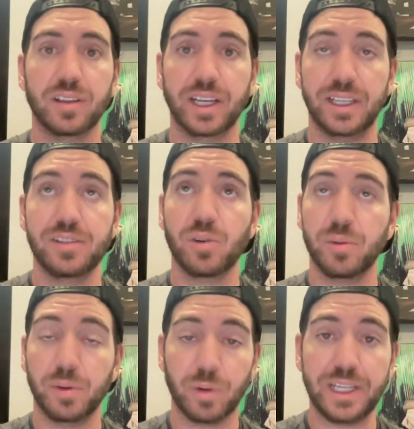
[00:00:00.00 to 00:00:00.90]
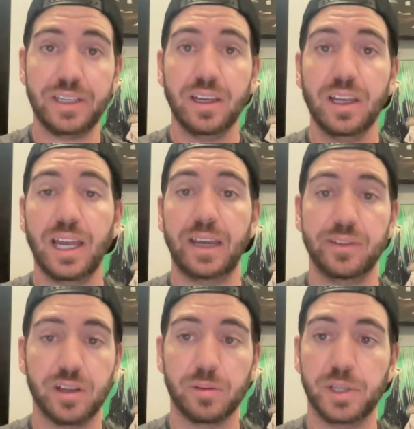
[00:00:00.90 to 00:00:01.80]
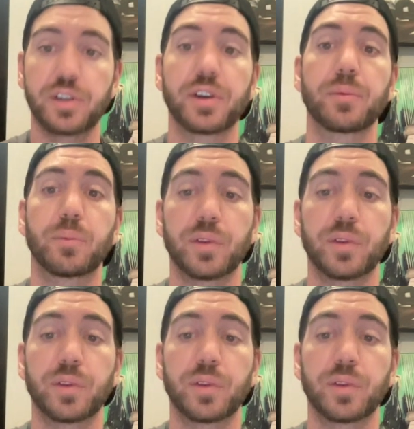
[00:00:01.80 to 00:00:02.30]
Like, he's going to be ready and he's going to be good.